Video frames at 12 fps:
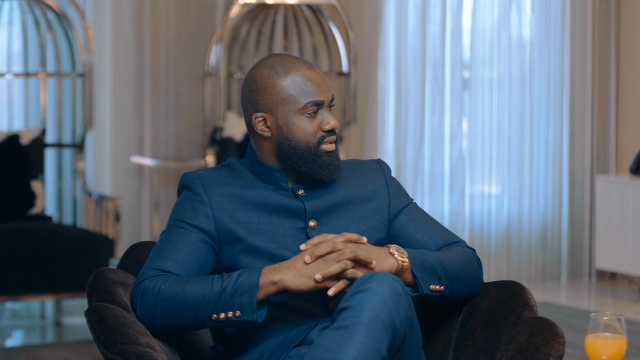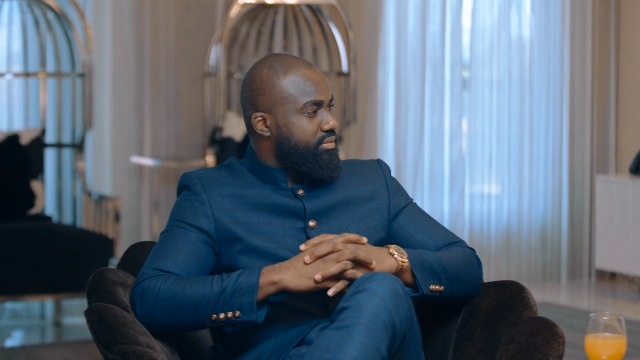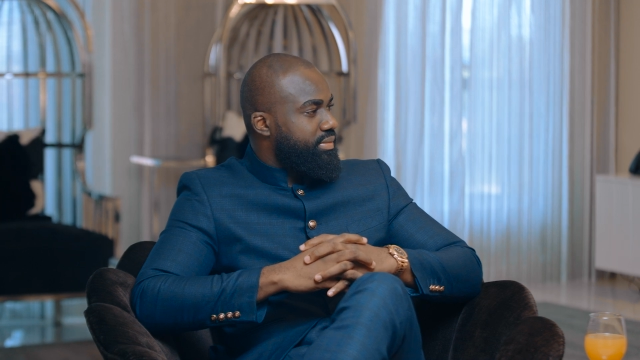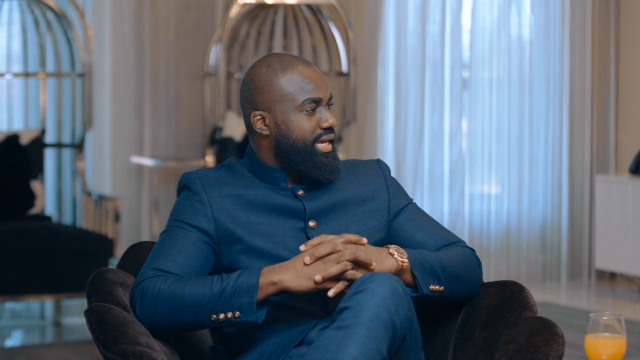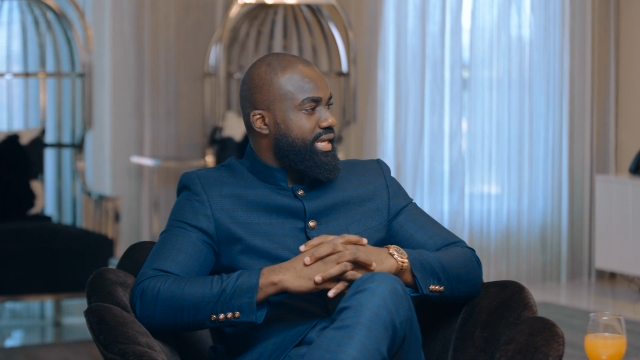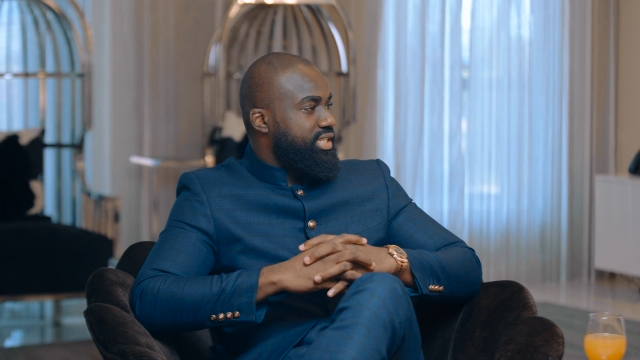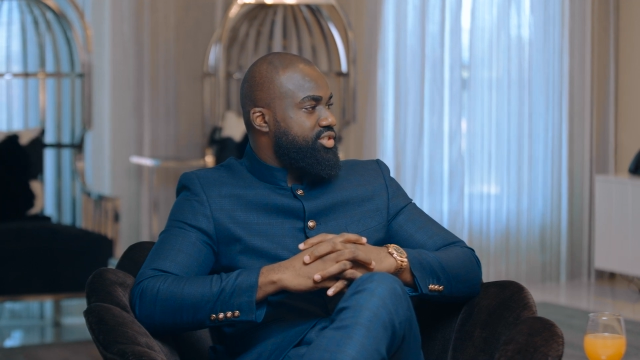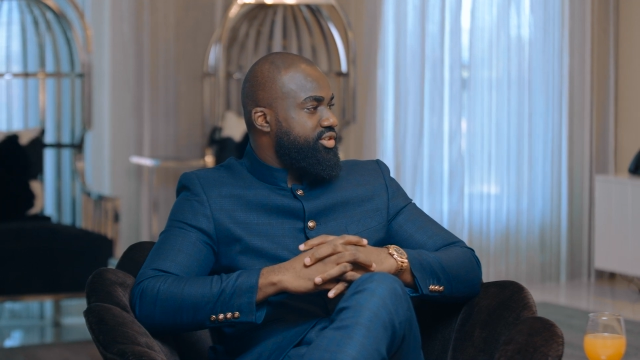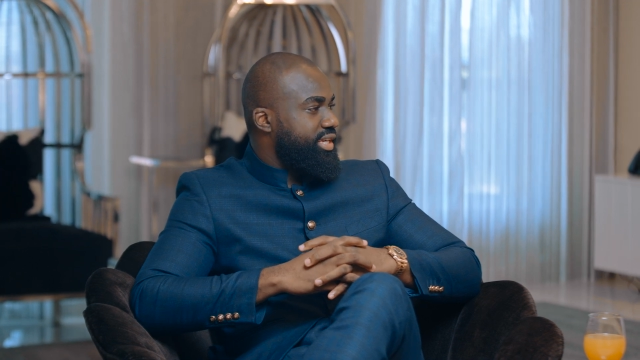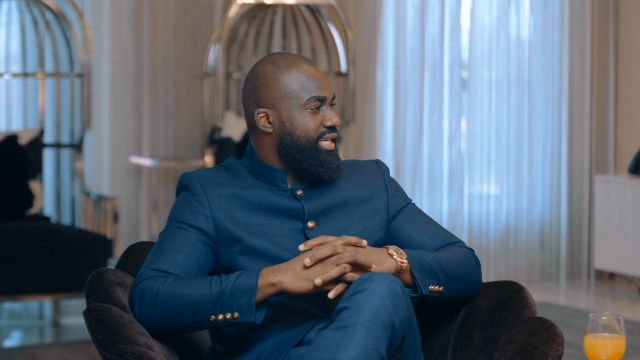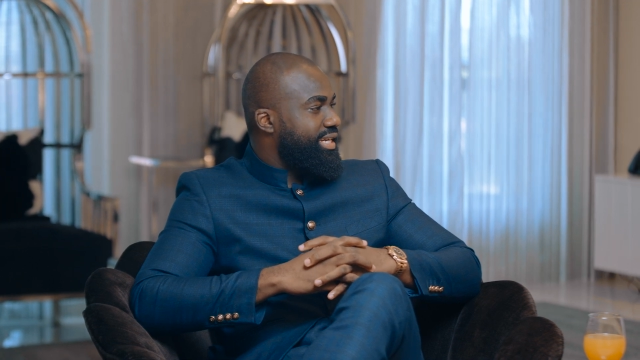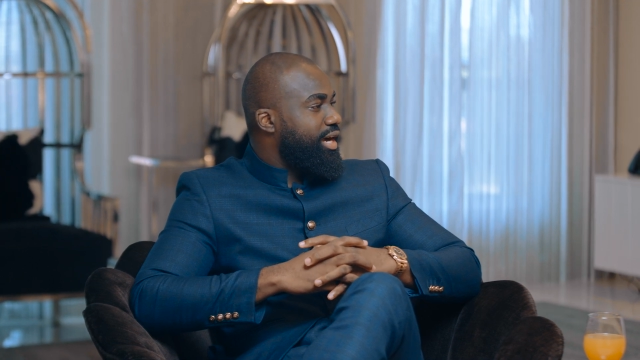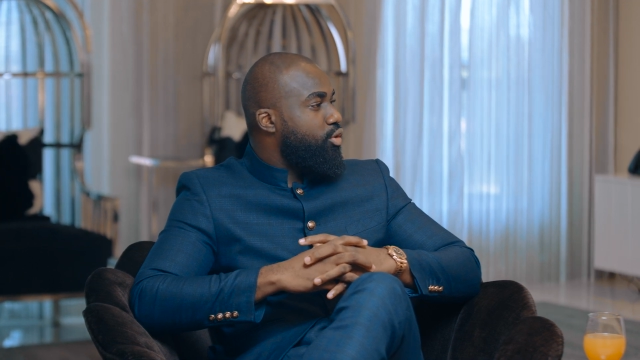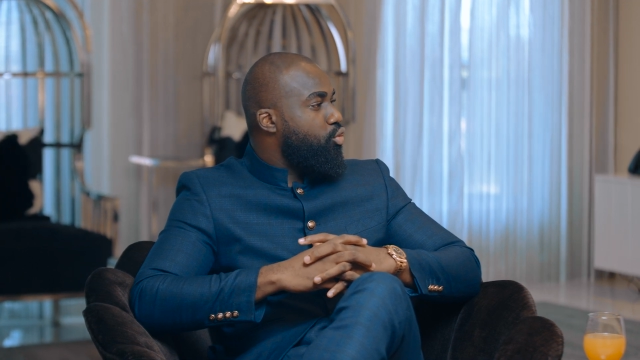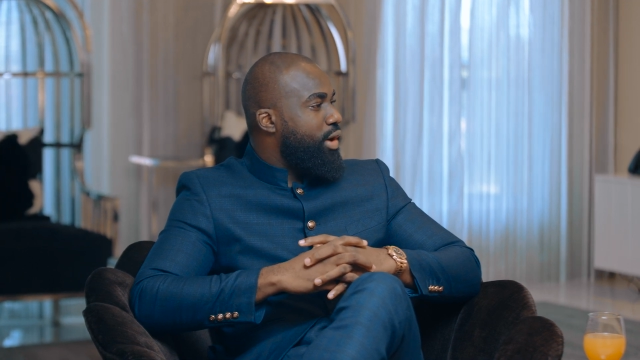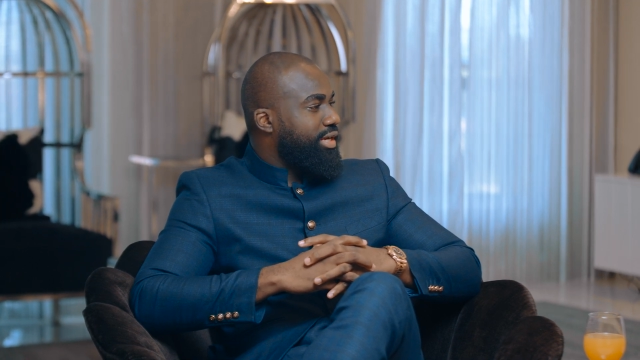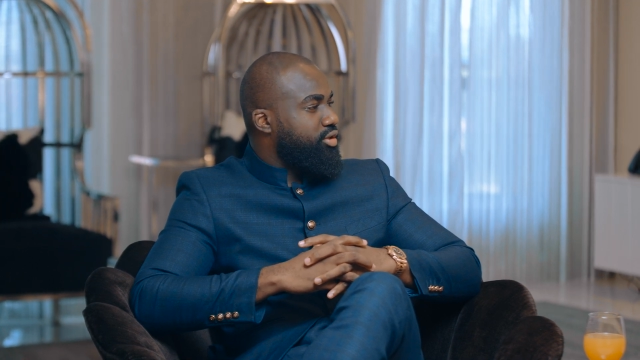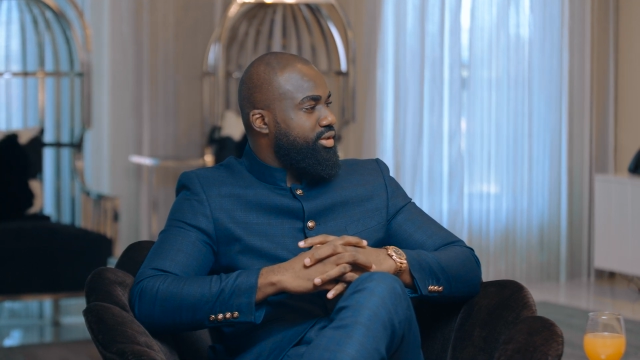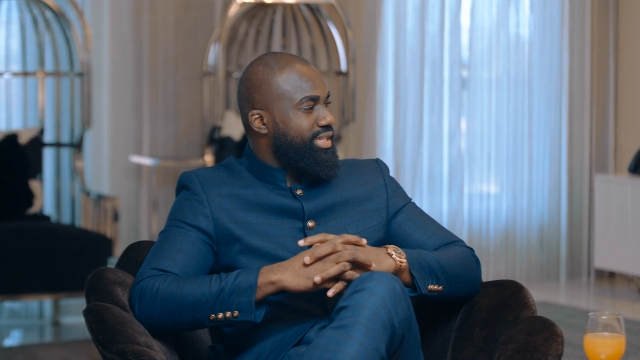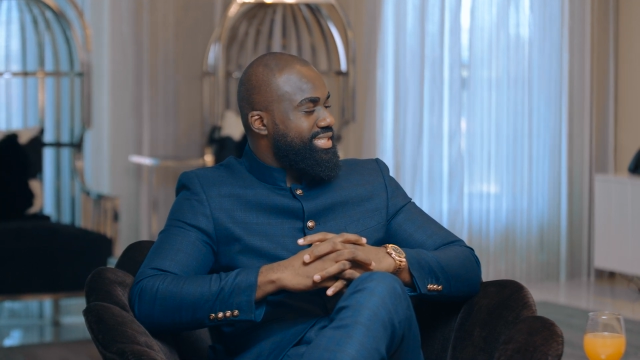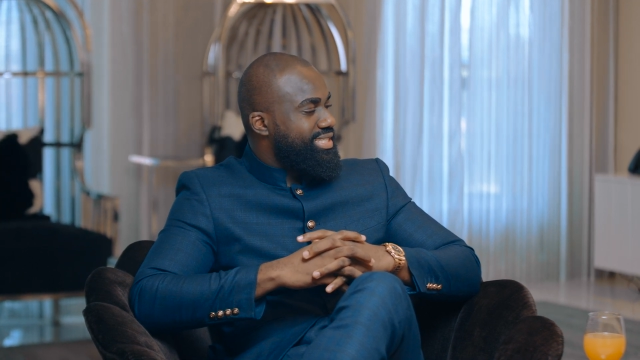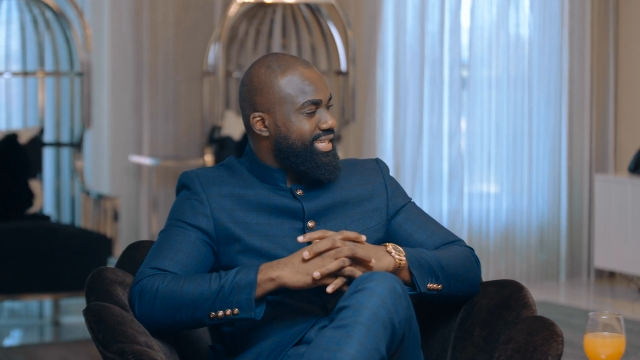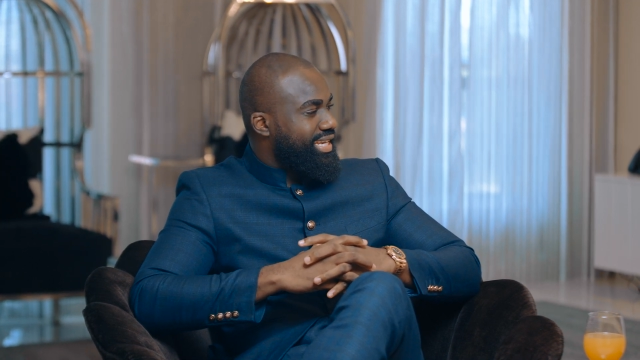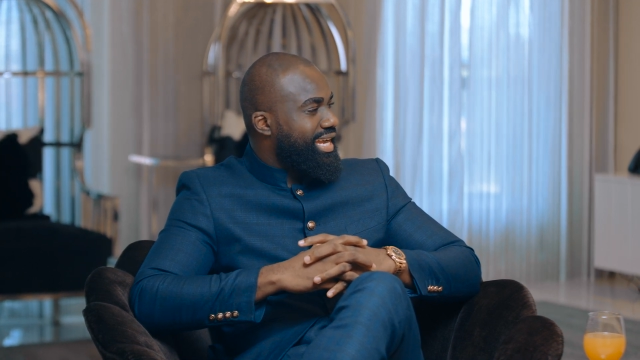by a trader that worked on the
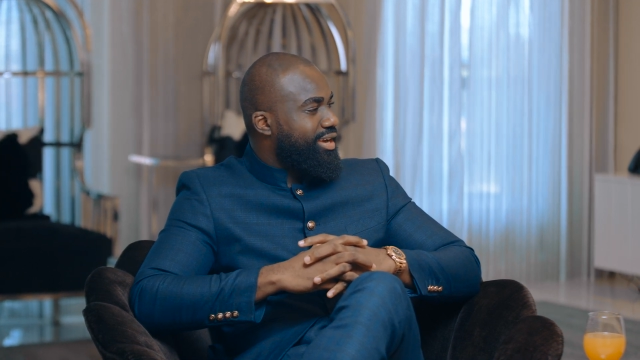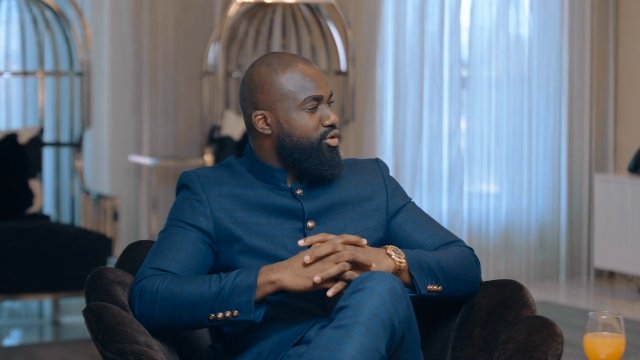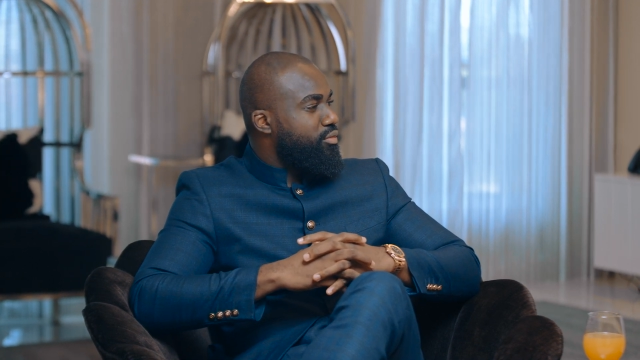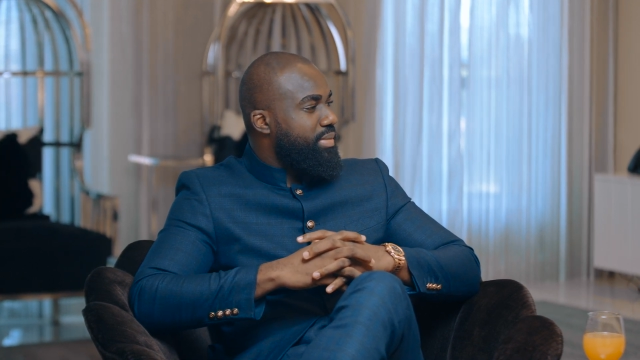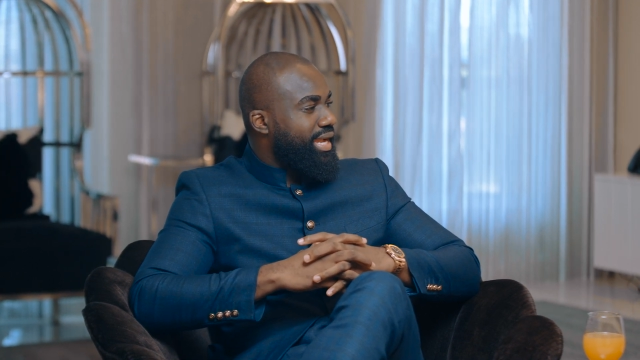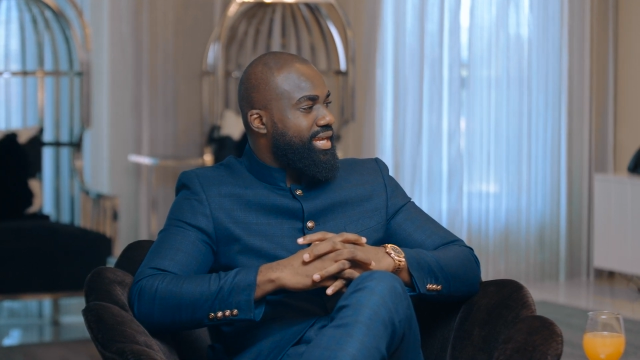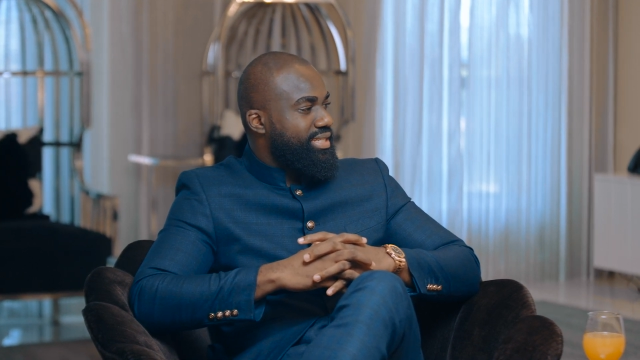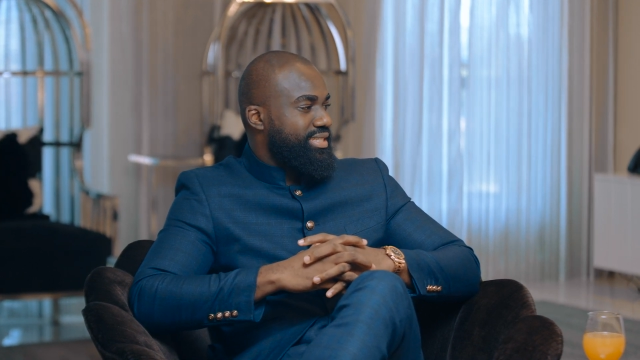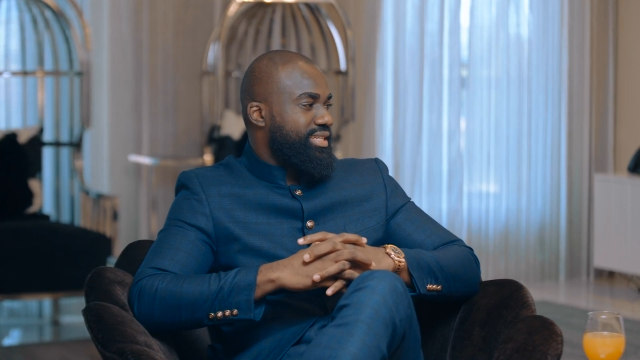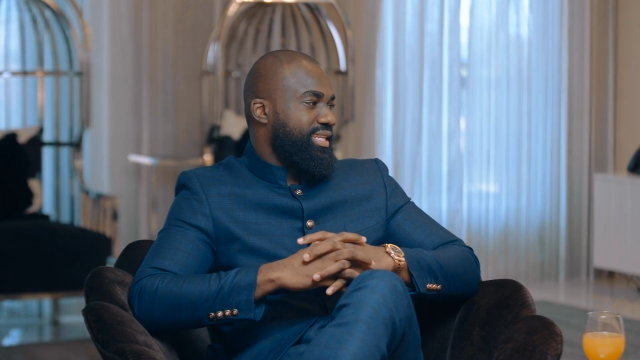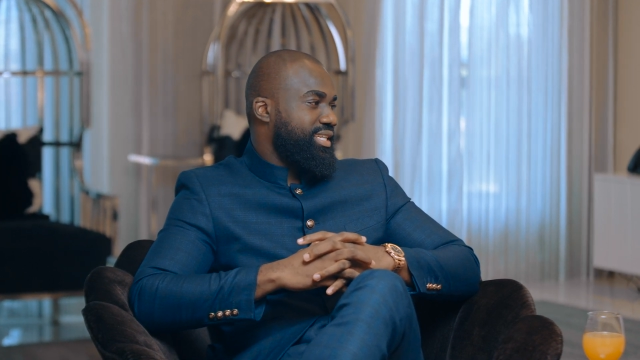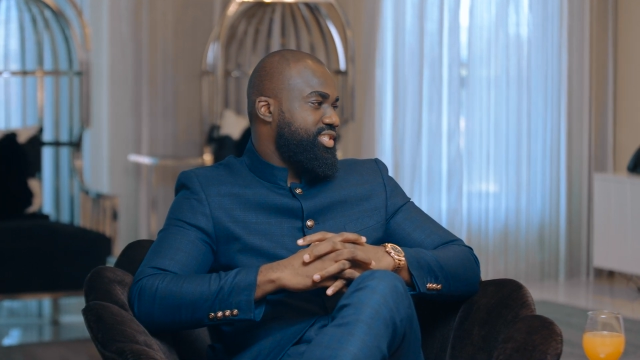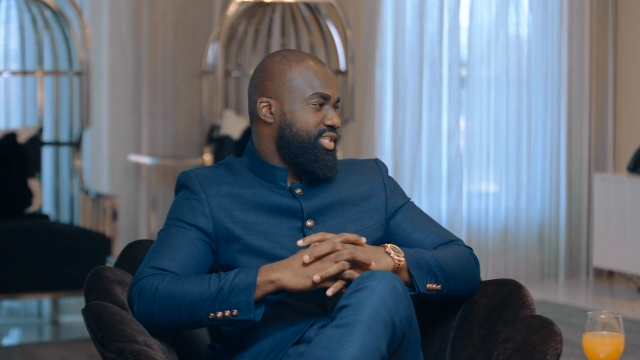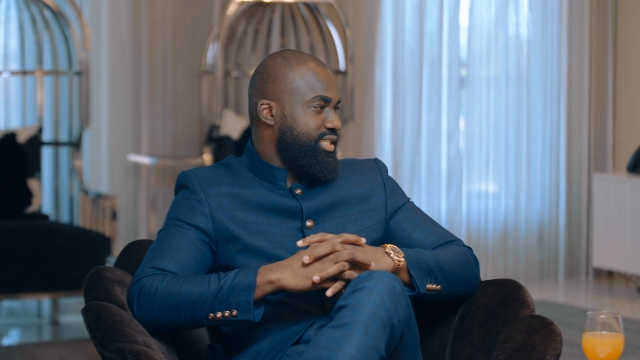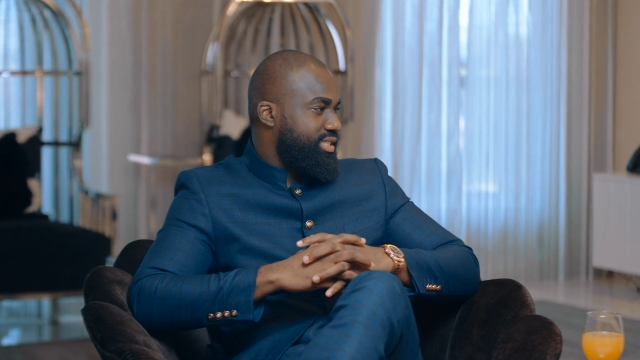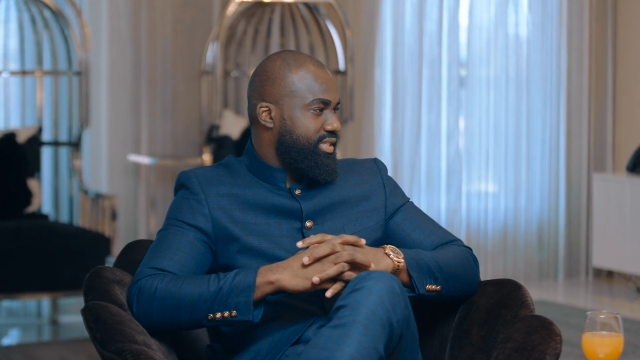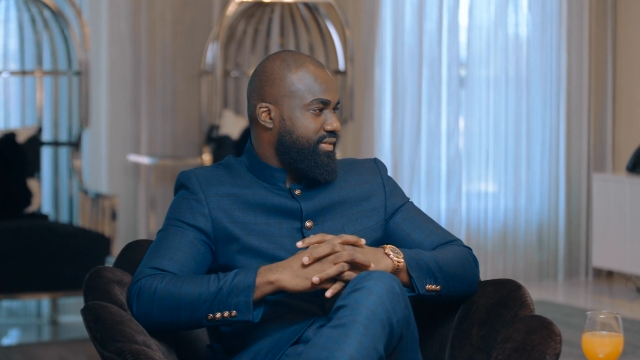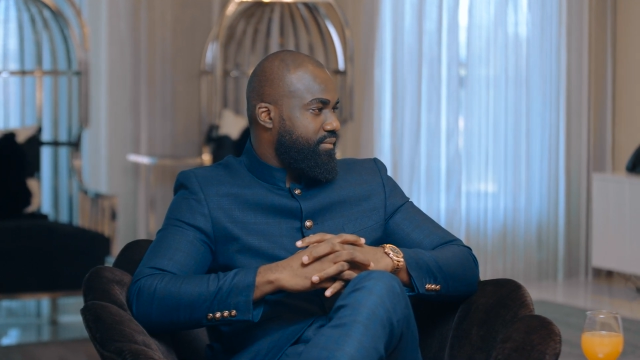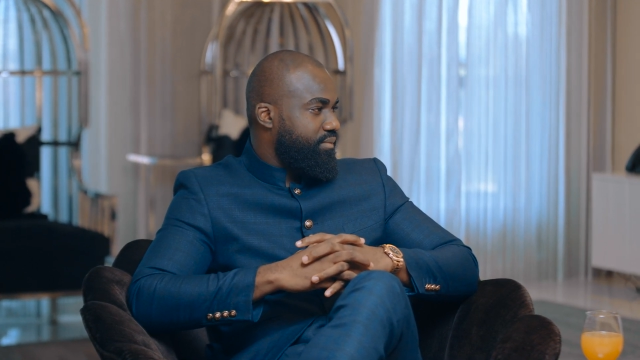Chicago Mercantile Exchange.